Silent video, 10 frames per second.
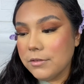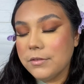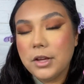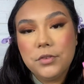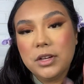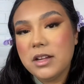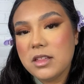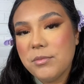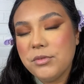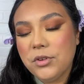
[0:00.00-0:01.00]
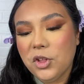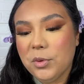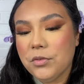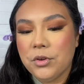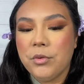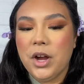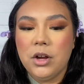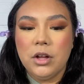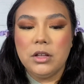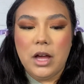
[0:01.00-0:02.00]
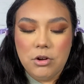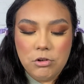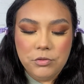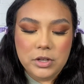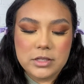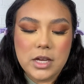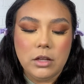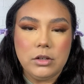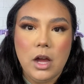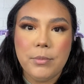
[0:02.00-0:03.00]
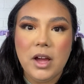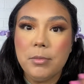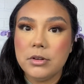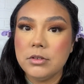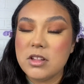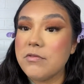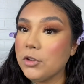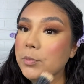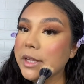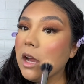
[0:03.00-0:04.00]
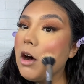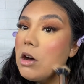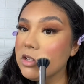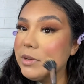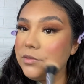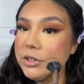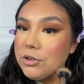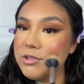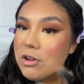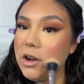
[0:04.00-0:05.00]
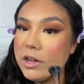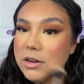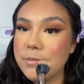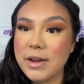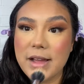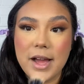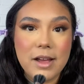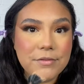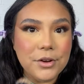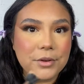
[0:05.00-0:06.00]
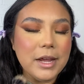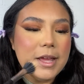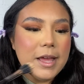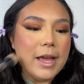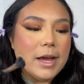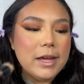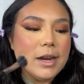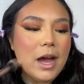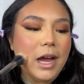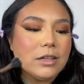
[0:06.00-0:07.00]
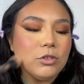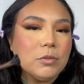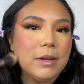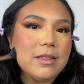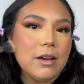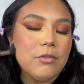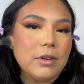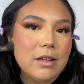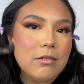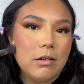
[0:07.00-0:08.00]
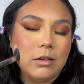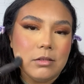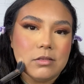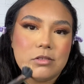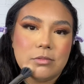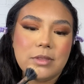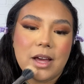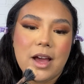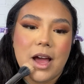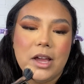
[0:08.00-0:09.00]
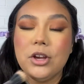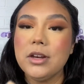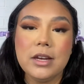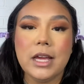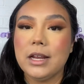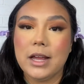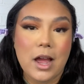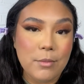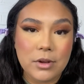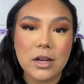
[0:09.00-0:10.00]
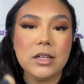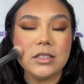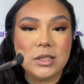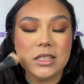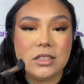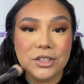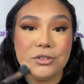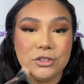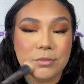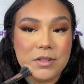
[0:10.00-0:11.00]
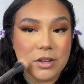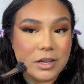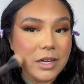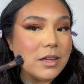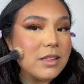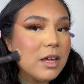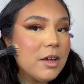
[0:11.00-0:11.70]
if you guys have been following me for a while, I don't know if you could tell or not, but I've been filming all of my videos on my iPhone. And I told myself when I started YouTube that I couldn't get a camera until I took YouTube serious.